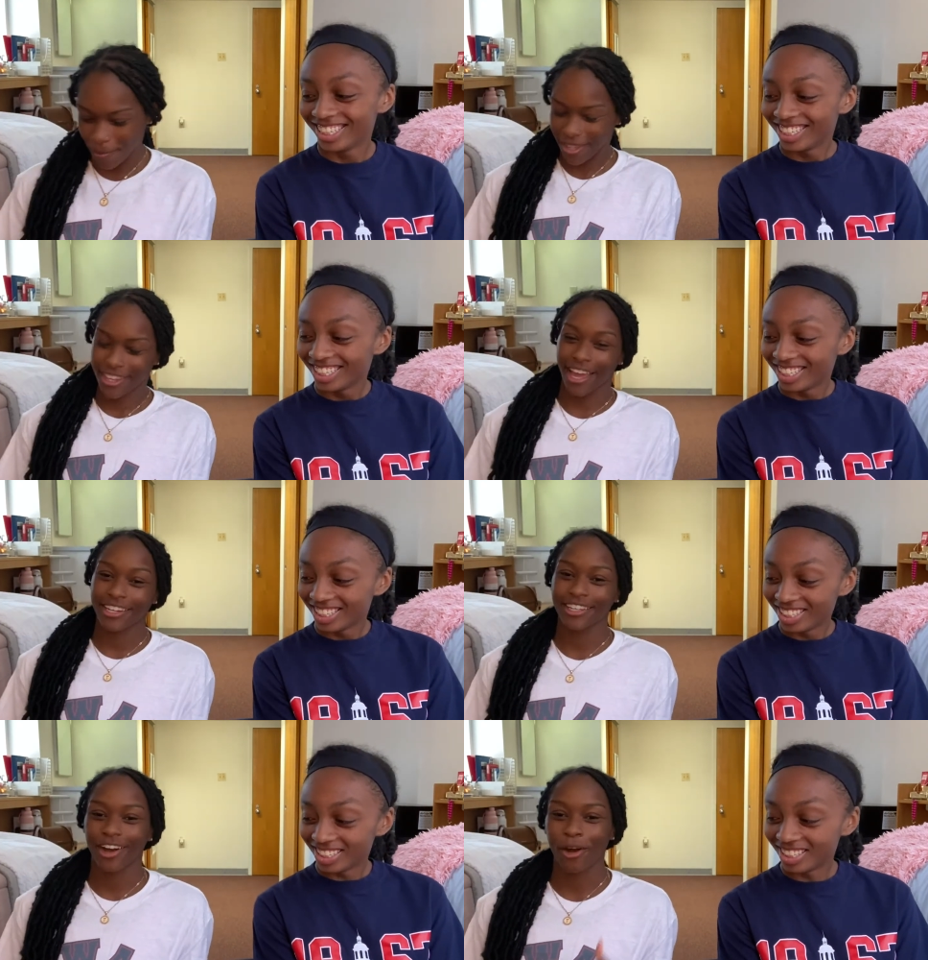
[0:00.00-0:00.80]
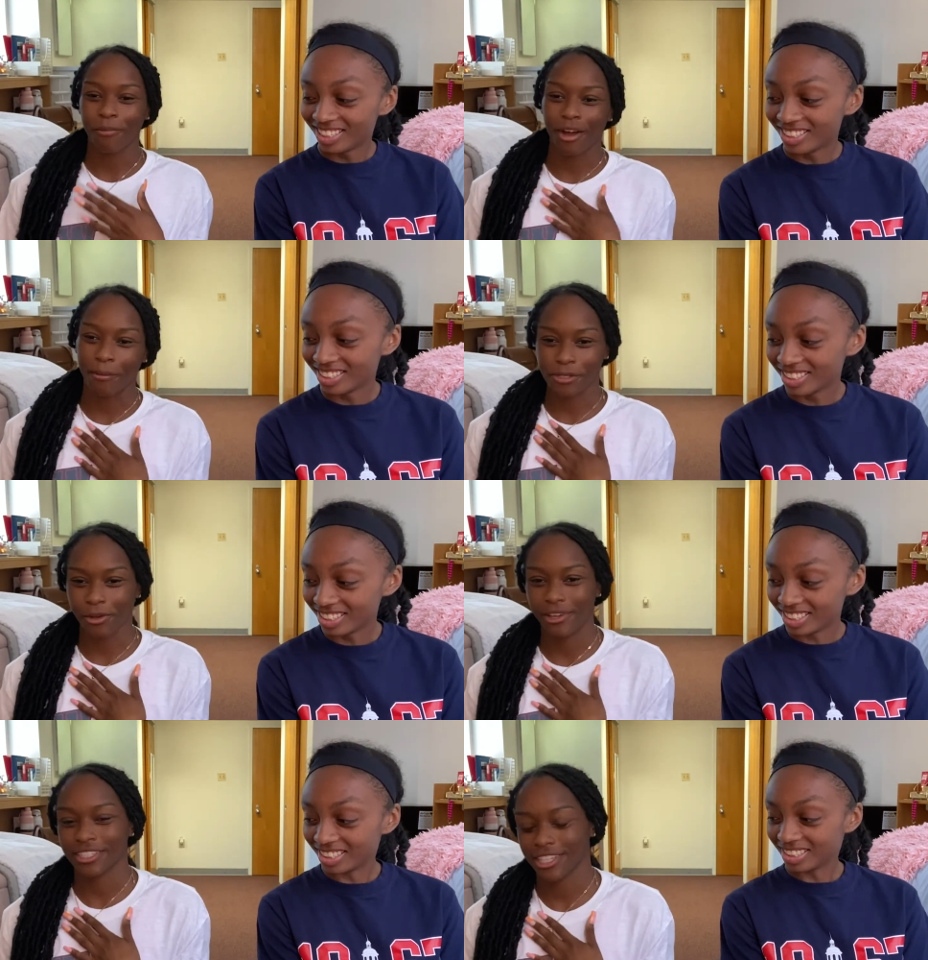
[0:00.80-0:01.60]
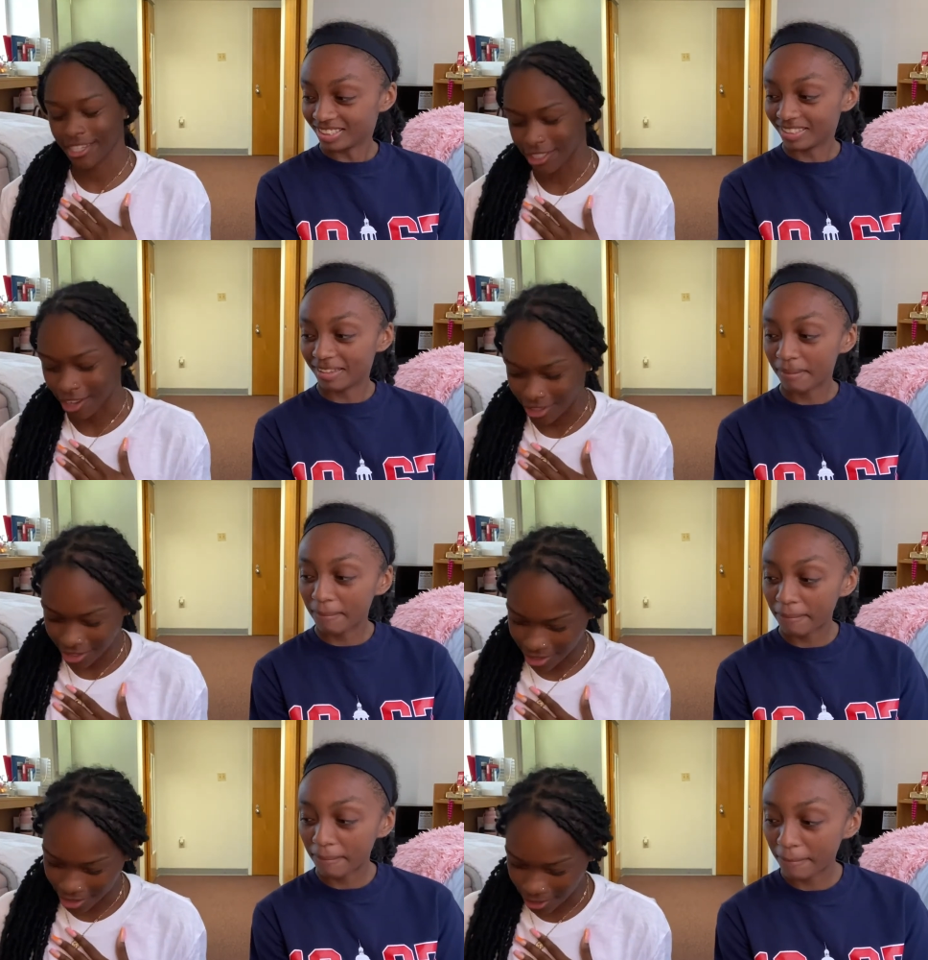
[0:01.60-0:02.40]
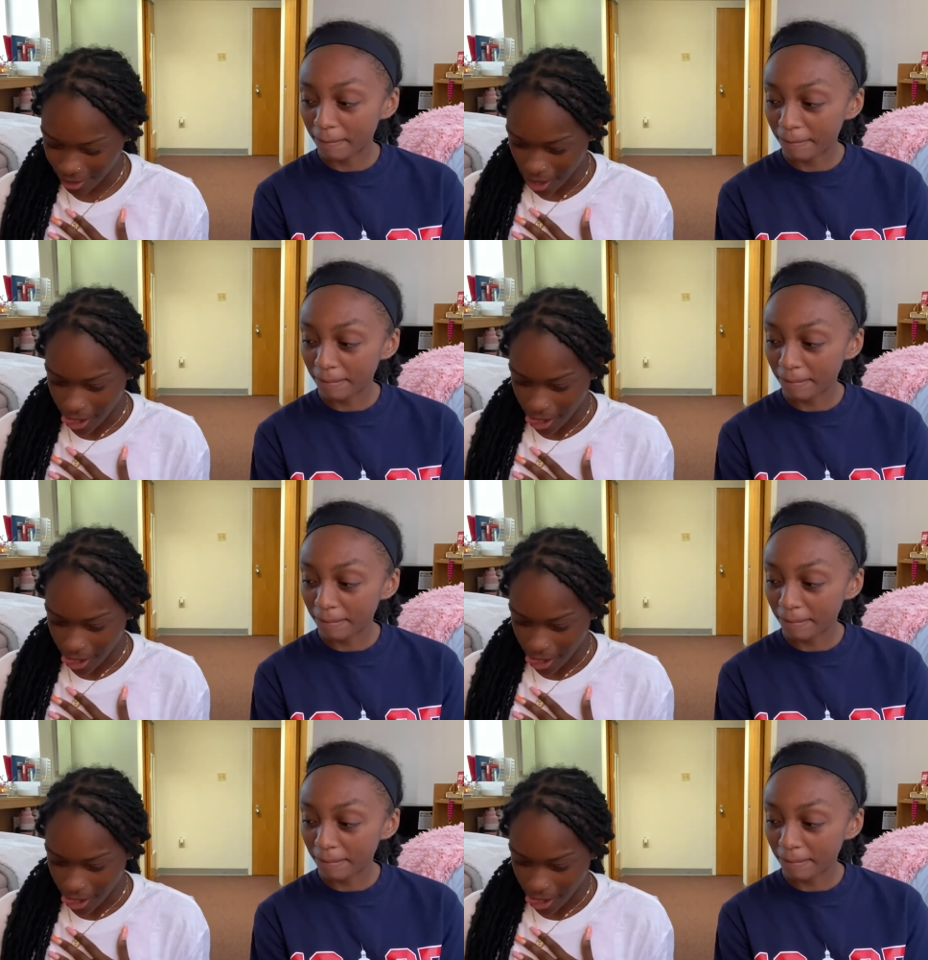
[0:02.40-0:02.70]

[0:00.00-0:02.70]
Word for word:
Speaker 1: but yeah, I did all my optional essays also.